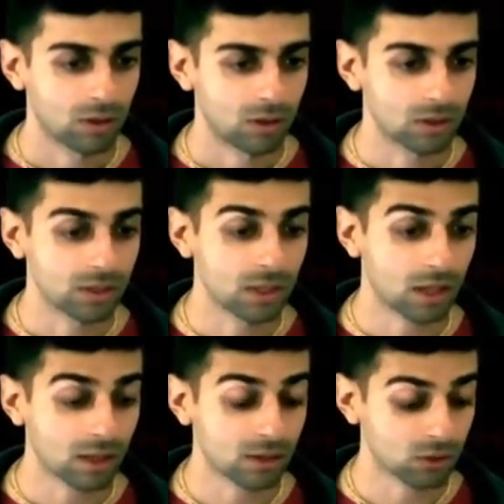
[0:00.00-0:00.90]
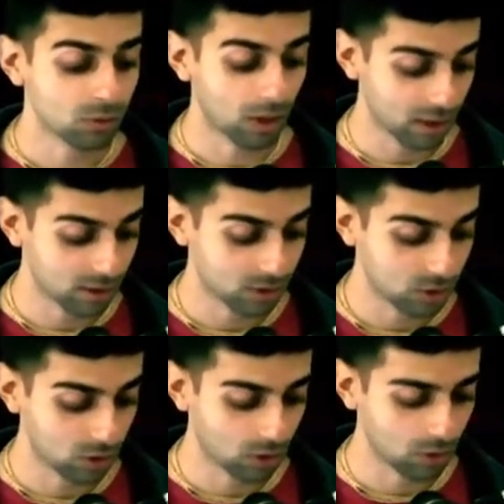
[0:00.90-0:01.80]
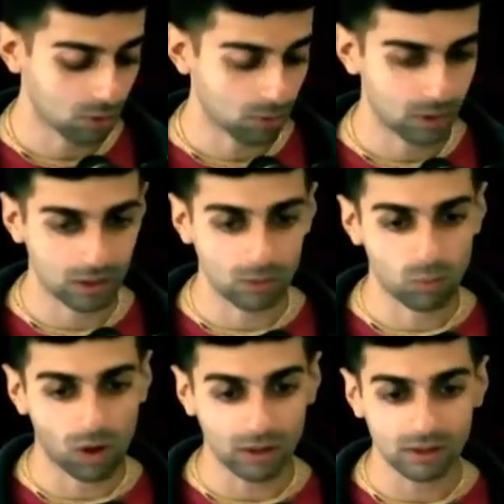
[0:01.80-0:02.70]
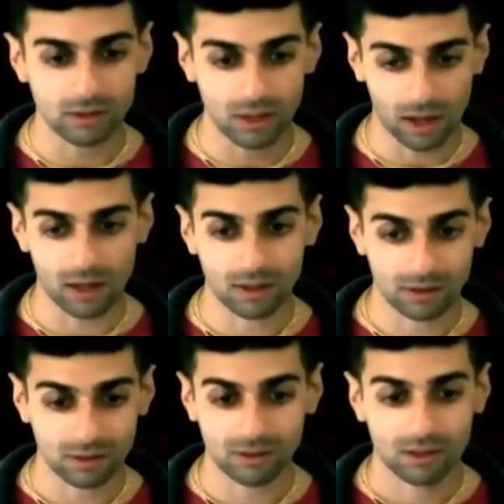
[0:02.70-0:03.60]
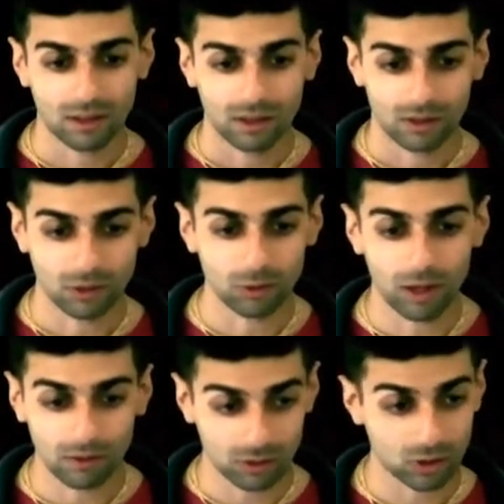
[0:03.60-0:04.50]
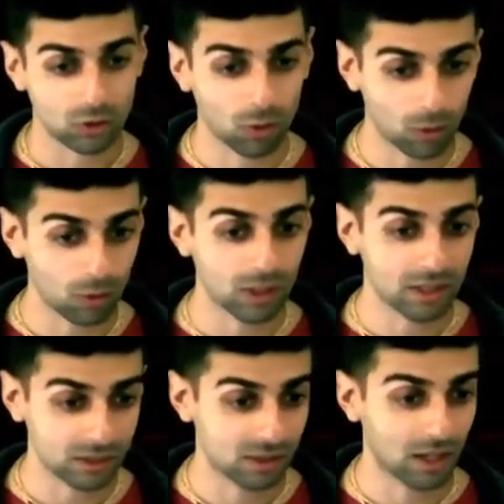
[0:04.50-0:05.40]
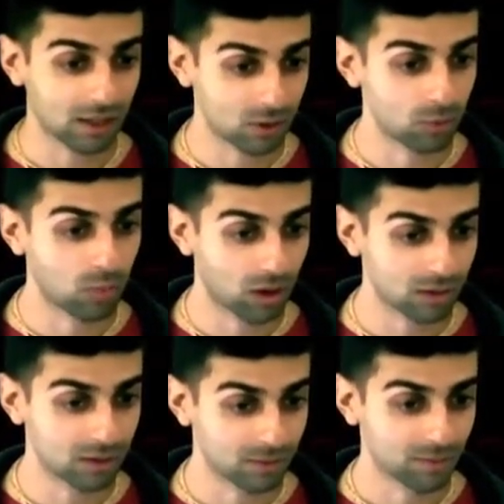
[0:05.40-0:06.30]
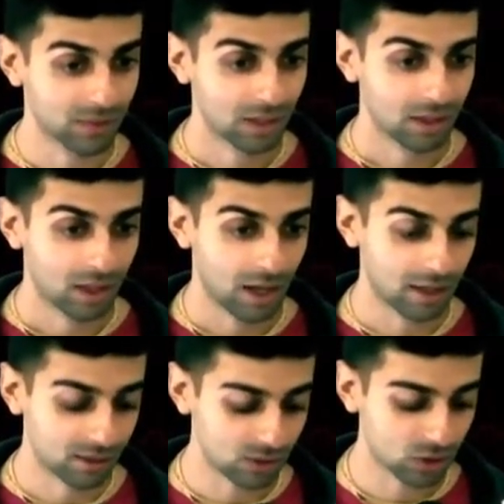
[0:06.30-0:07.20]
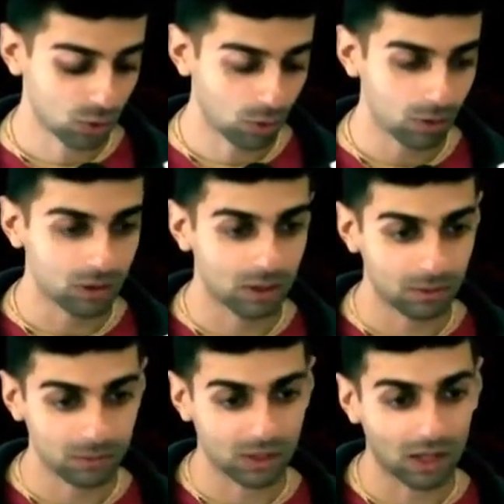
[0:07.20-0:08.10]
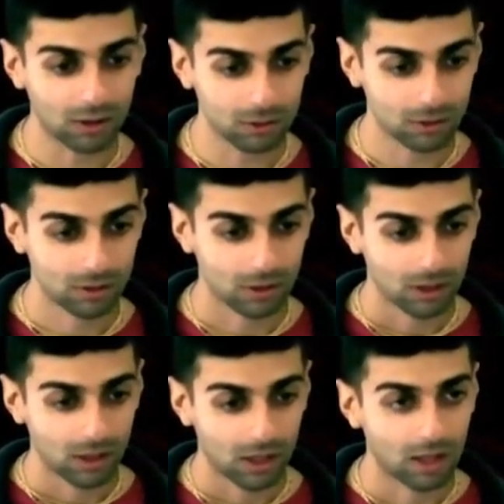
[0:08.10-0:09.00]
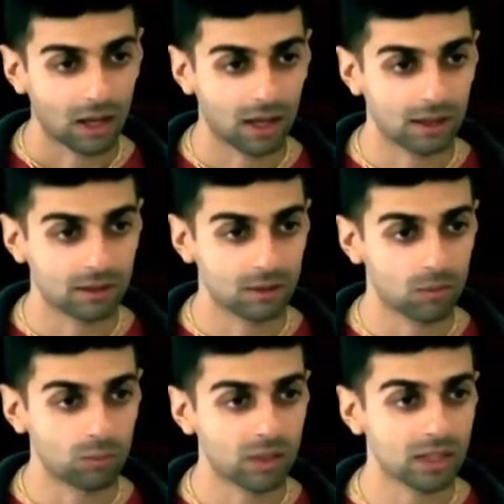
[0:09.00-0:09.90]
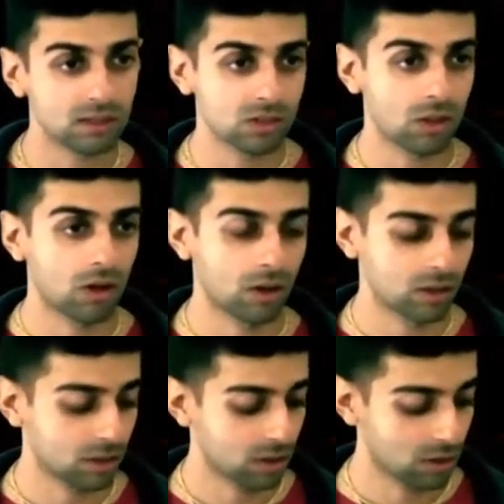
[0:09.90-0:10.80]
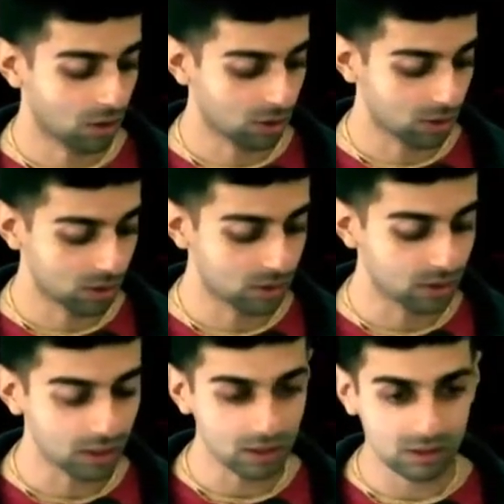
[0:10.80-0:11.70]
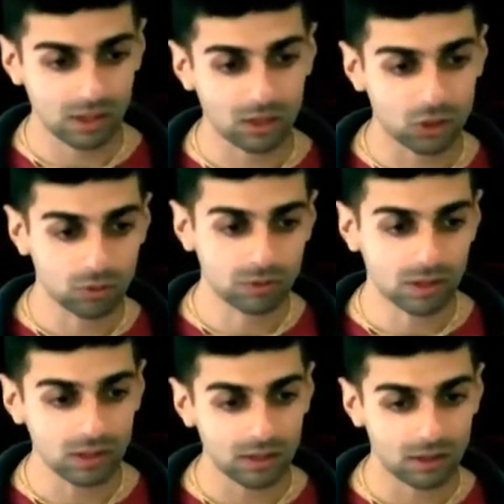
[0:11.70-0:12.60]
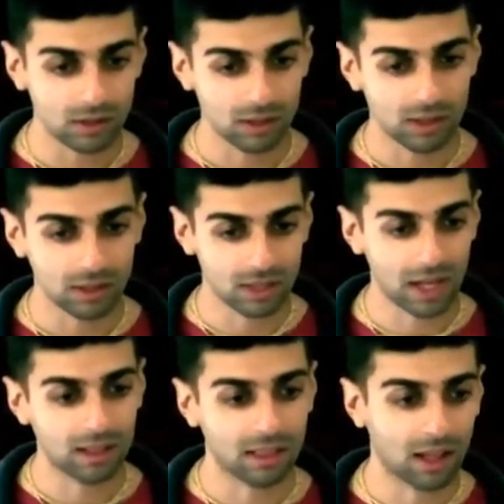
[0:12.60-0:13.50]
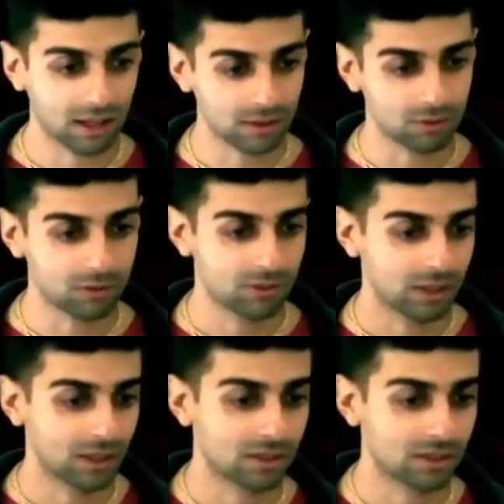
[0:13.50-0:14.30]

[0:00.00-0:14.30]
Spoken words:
Yeah, that's right. So when the body dies, you have a soul inside your body, and the soul comes out, and based on the things that you did in that life, it's